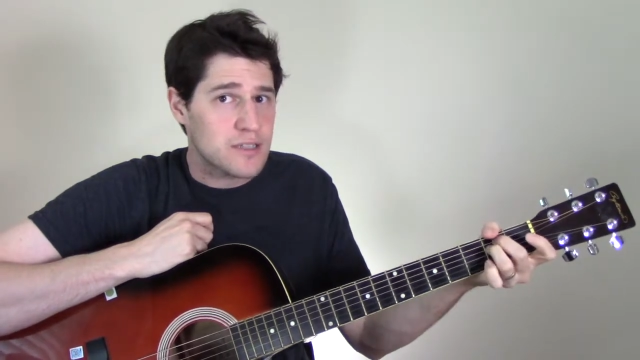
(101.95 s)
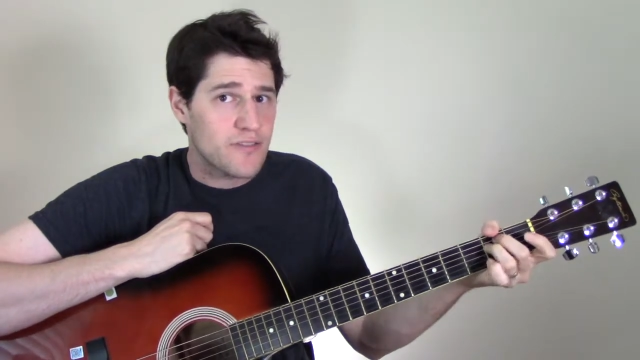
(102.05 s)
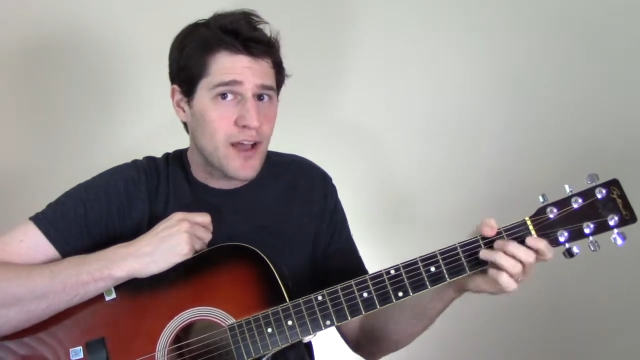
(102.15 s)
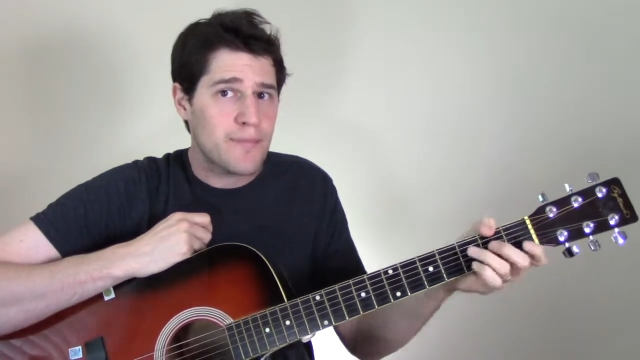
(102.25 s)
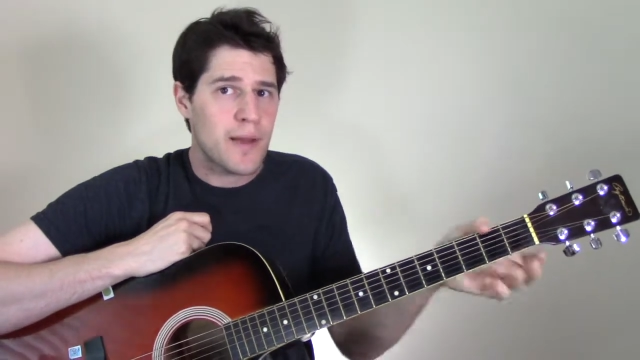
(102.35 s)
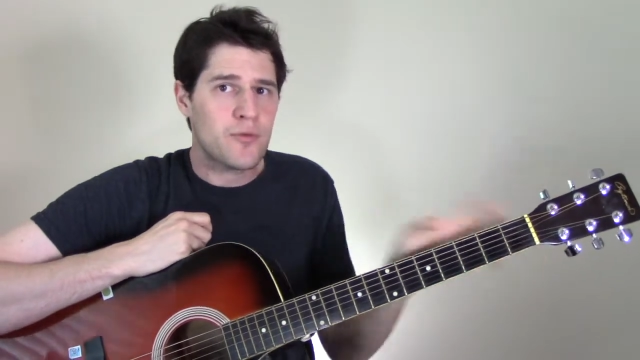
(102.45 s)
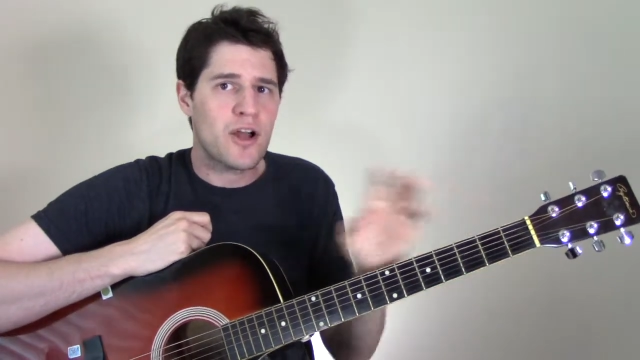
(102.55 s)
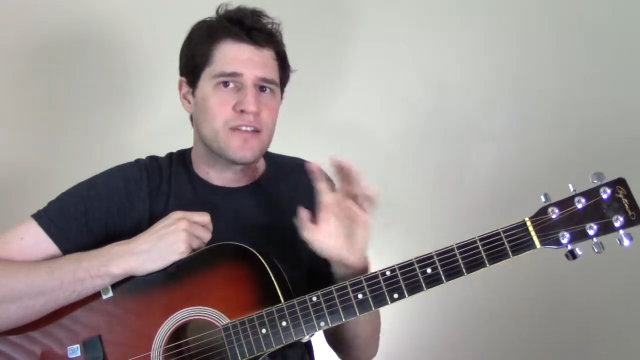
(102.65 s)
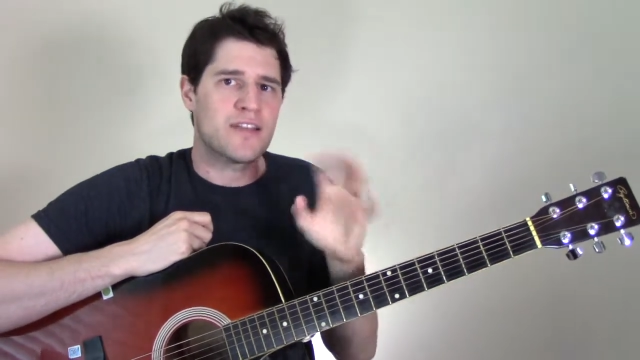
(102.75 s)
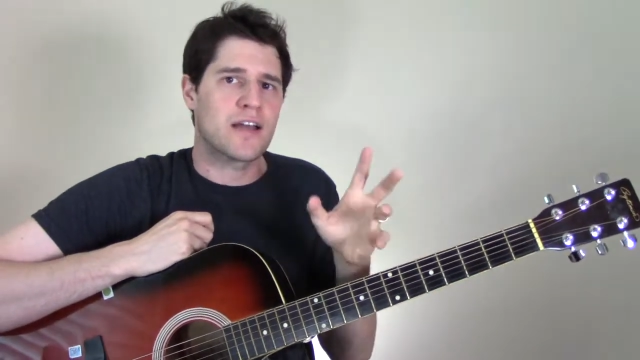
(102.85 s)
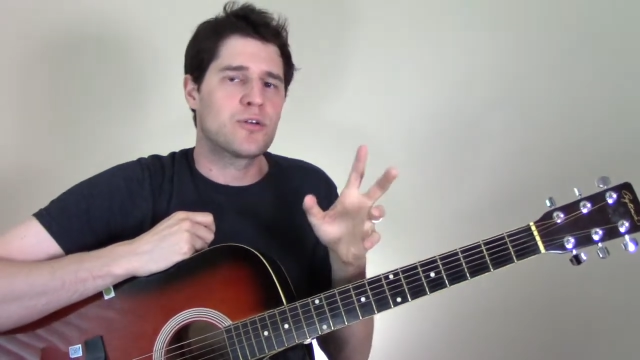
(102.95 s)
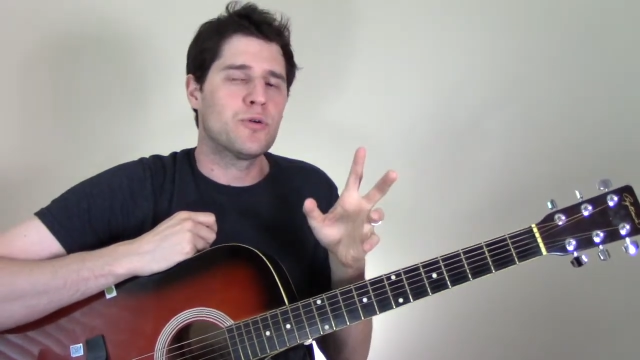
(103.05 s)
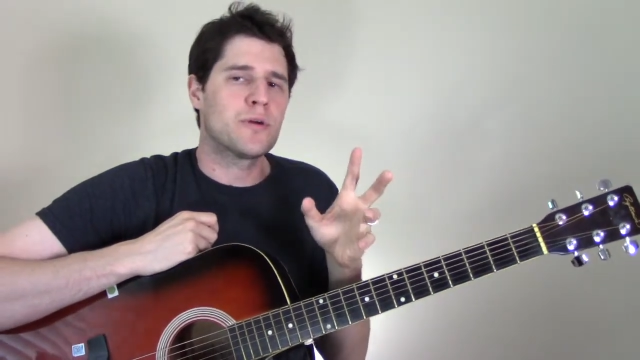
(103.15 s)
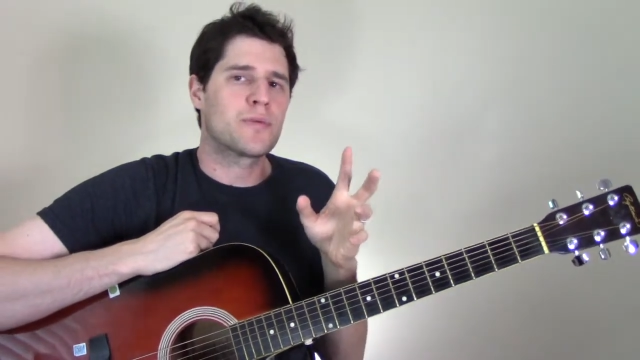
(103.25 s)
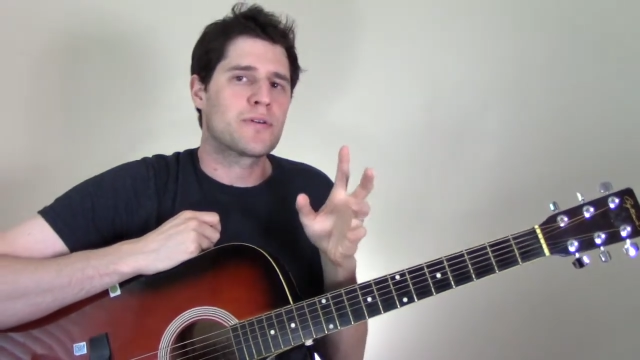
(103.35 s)
if I memorize that
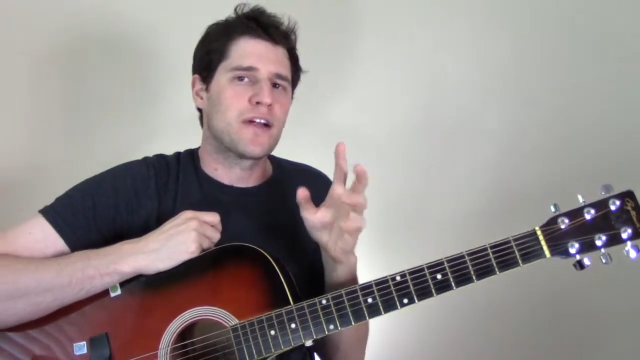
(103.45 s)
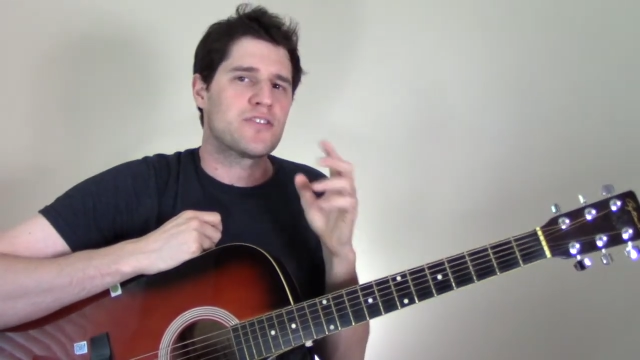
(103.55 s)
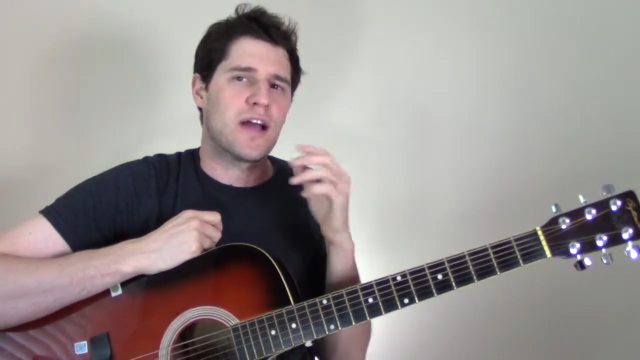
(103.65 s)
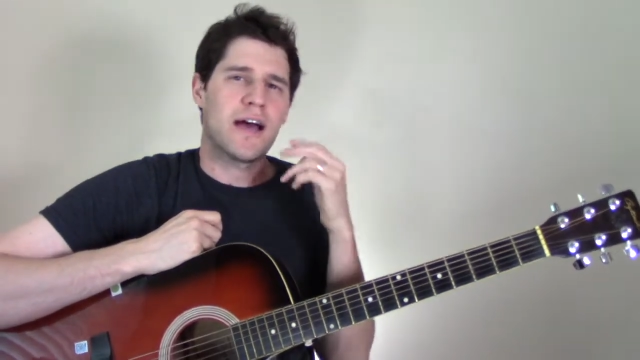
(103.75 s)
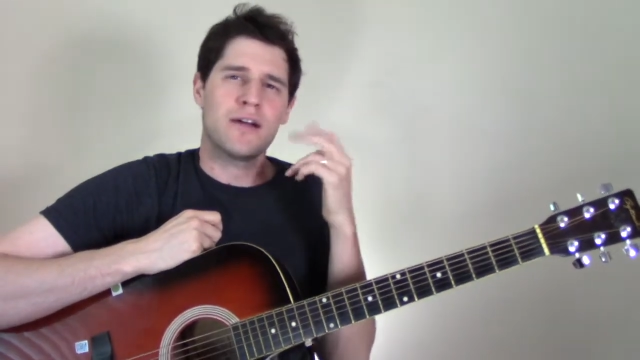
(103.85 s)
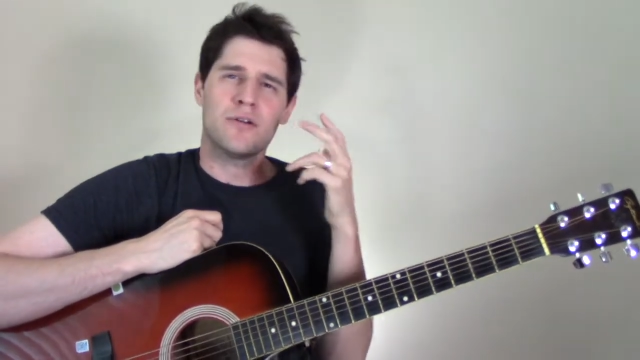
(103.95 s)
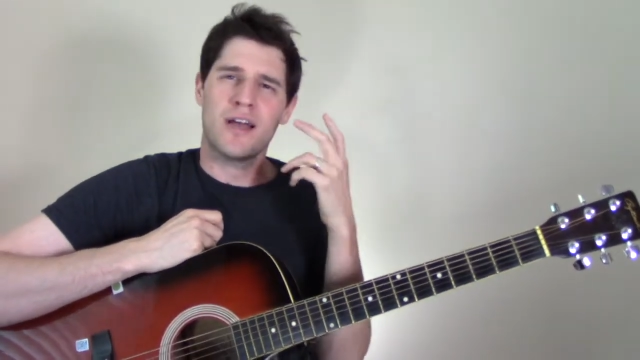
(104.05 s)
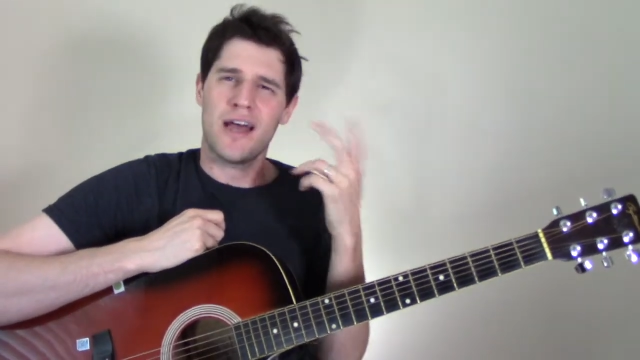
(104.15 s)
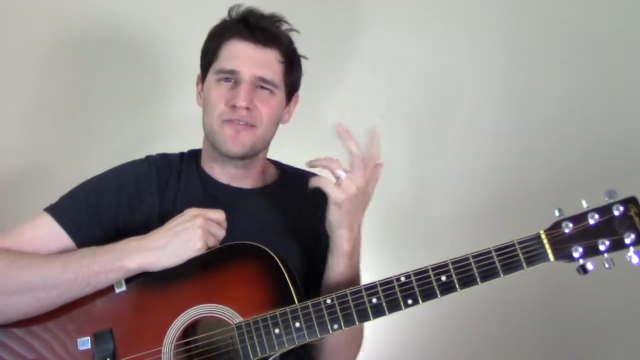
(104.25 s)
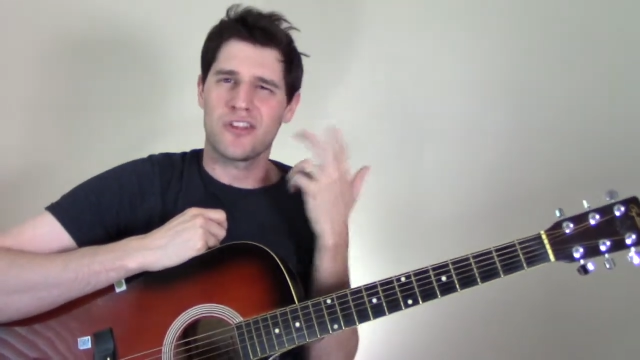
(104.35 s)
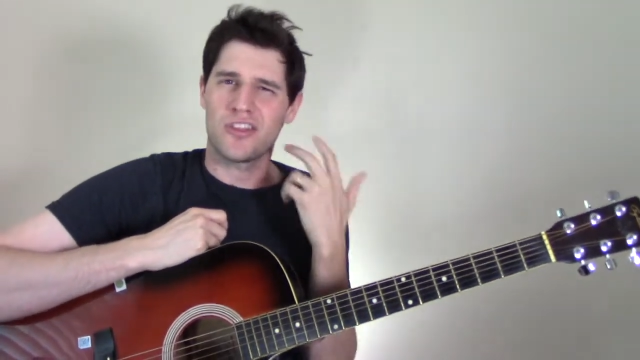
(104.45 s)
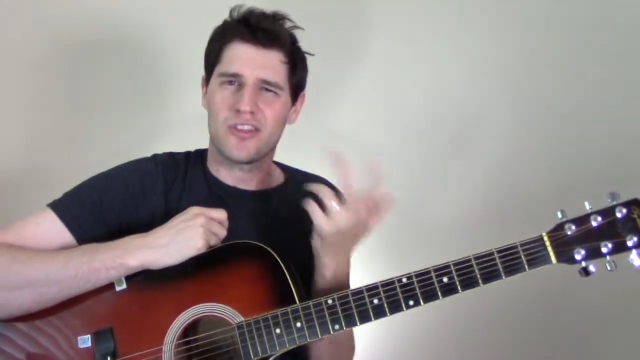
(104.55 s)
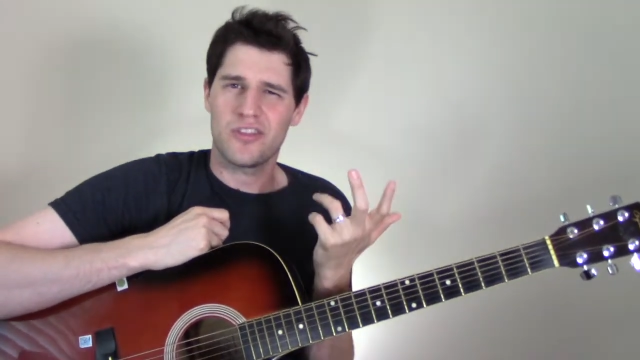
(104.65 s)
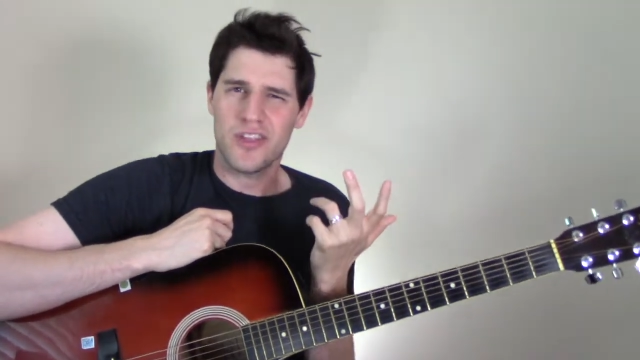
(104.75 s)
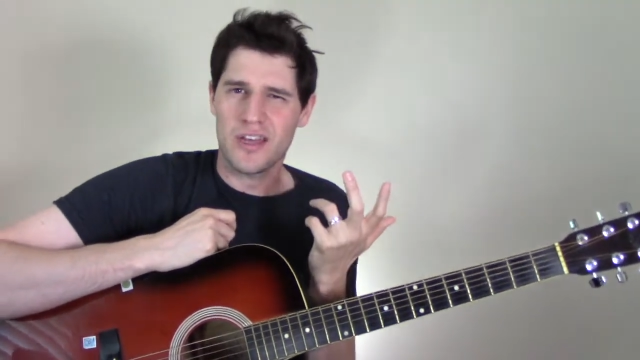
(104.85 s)
chord progression, I don't have to
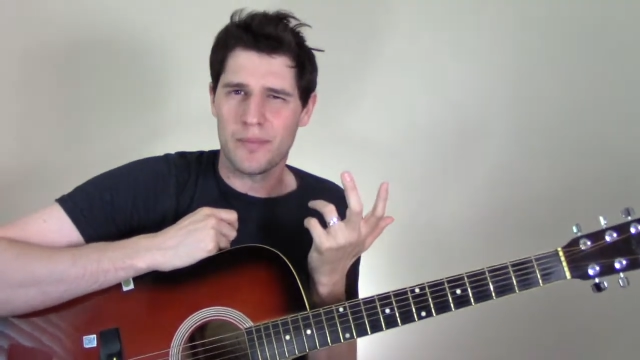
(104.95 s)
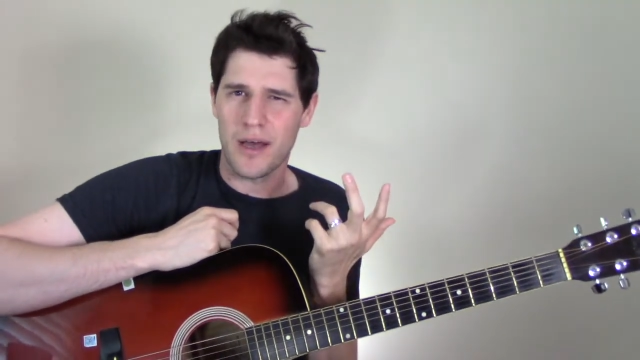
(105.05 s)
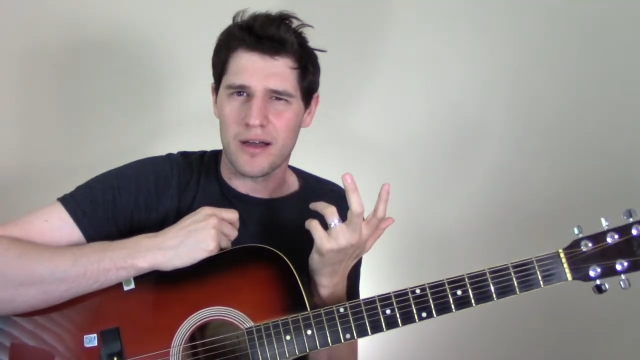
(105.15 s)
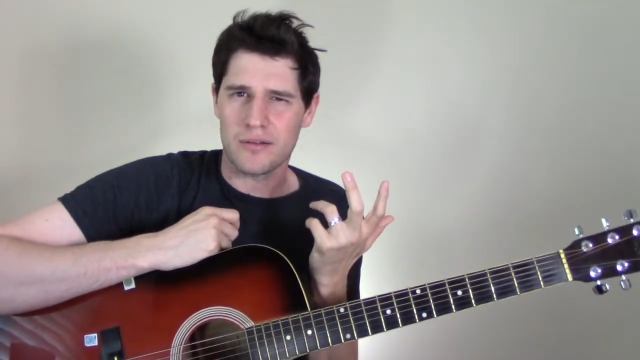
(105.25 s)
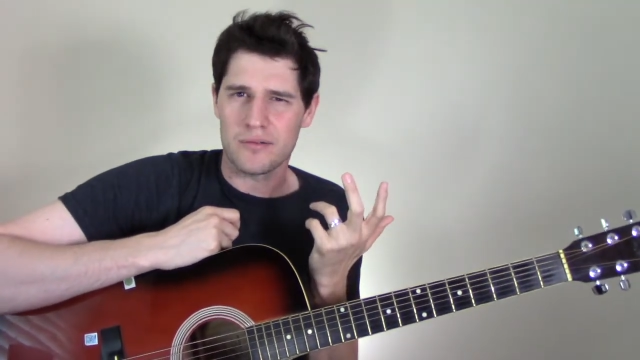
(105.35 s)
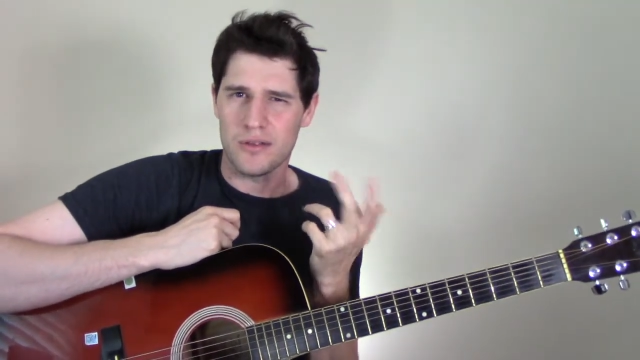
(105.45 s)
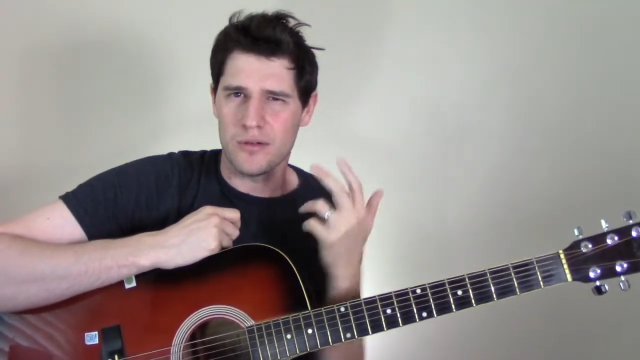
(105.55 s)
think about,